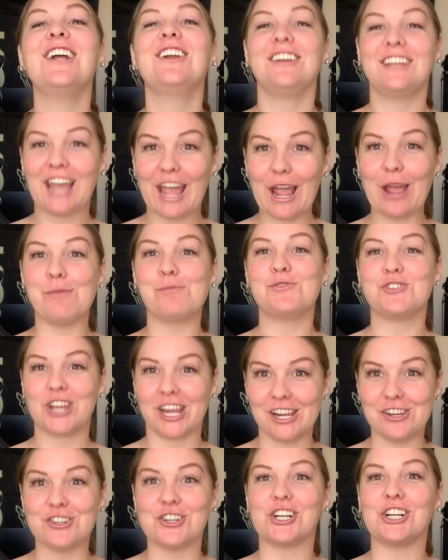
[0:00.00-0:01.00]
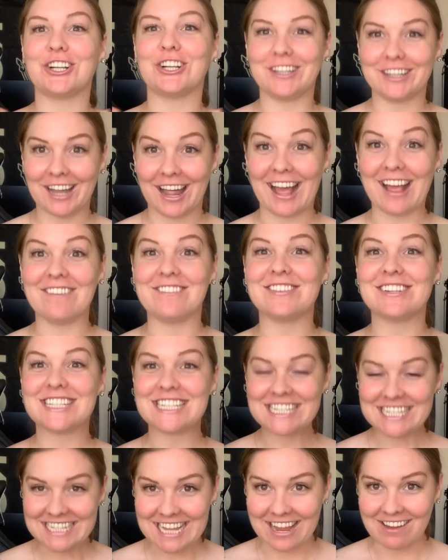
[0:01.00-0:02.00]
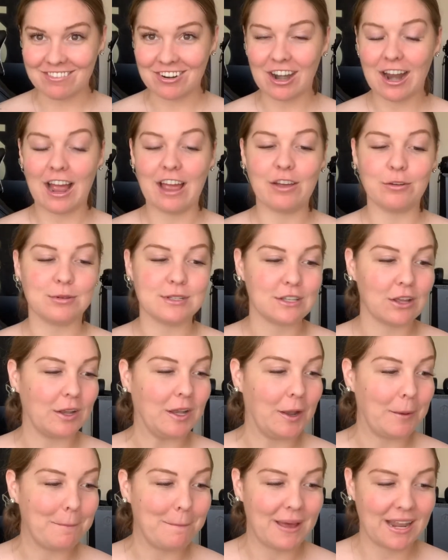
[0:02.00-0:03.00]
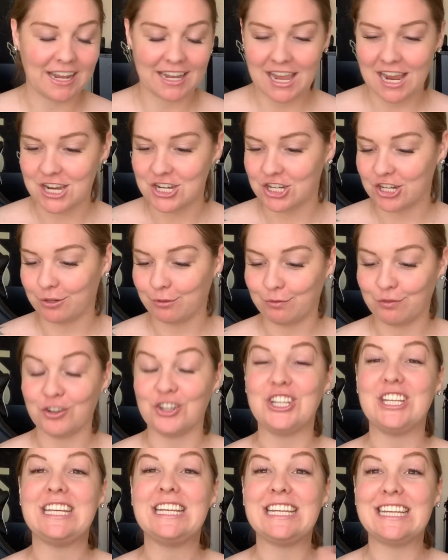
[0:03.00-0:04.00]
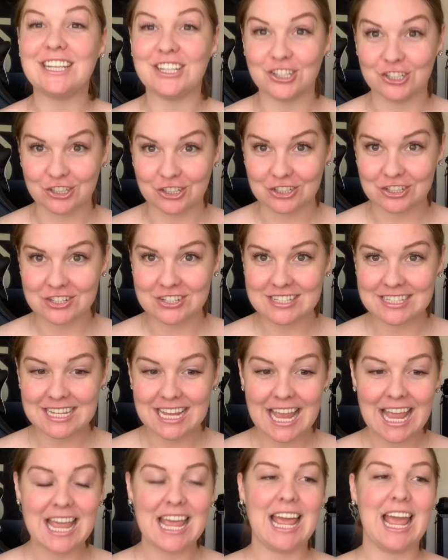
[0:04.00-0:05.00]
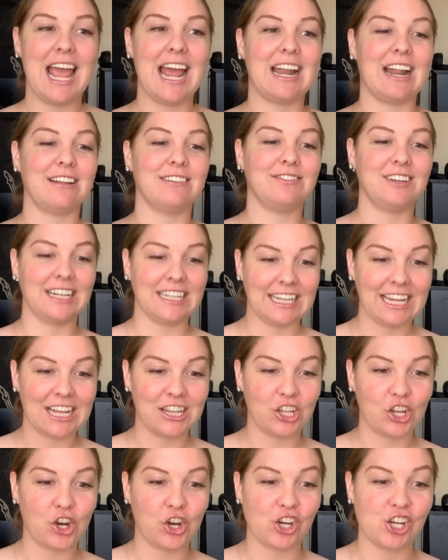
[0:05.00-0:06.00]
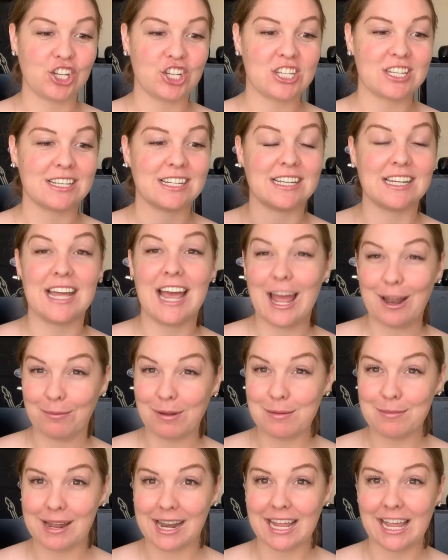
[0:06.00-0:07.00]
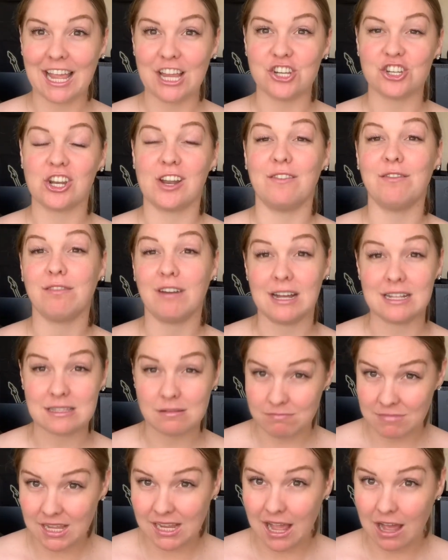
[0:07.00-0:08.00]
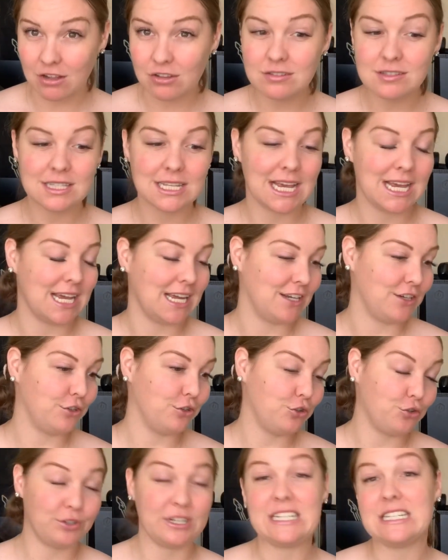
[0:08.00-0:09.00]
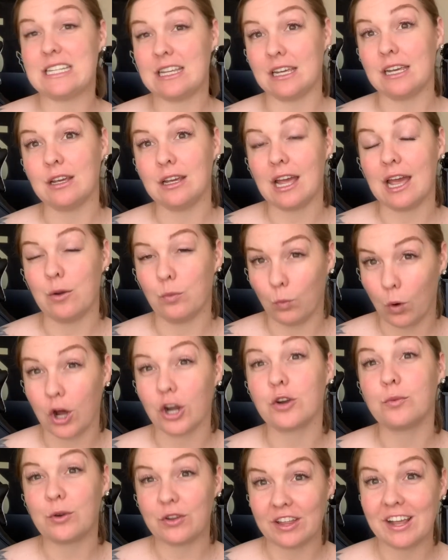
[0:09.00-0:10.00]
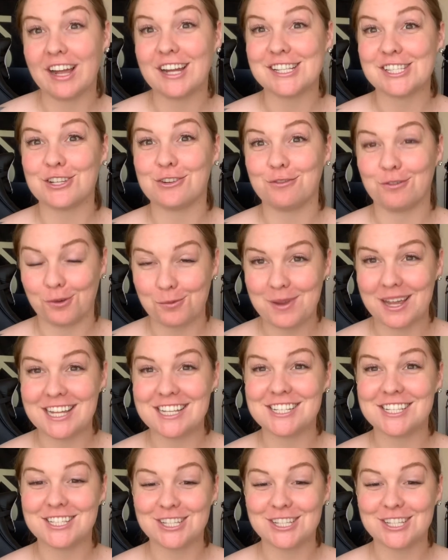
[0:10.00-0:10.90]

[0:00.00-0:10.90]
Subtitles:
Game changer, life saver. I was on medication for years and I finally had the courage to end my medication and find something else, and green tea and water were the answer for me.